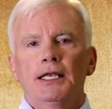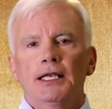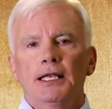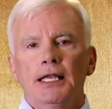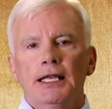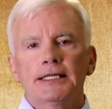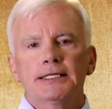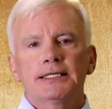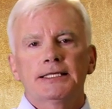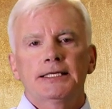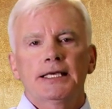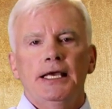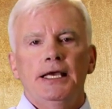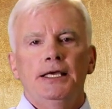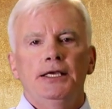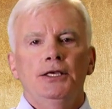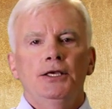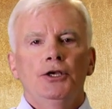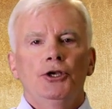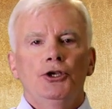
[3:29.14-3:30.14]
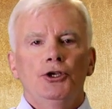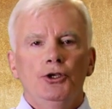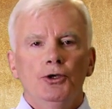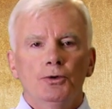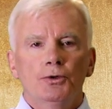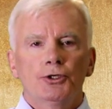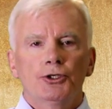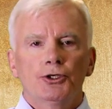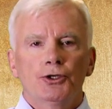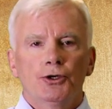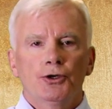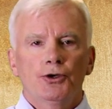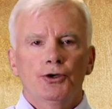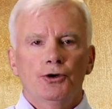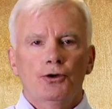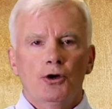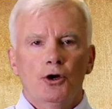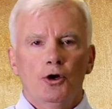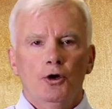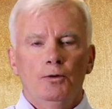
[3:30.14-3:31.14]
Let's say you insure
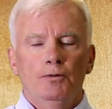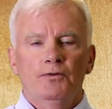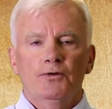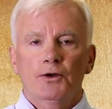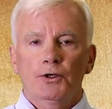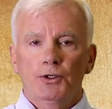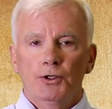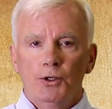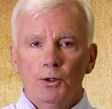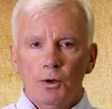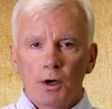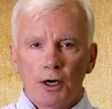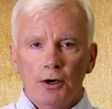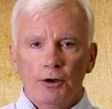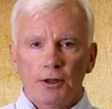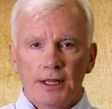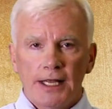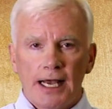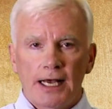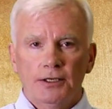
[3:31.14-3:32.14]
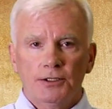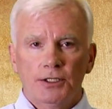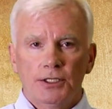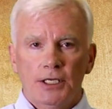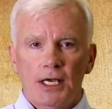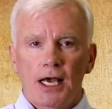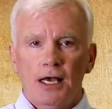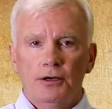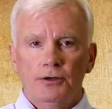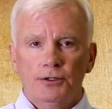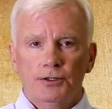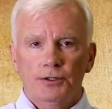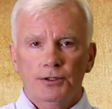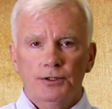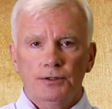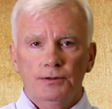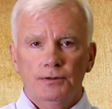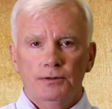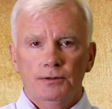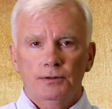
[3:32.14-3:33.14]
your home for $200,000.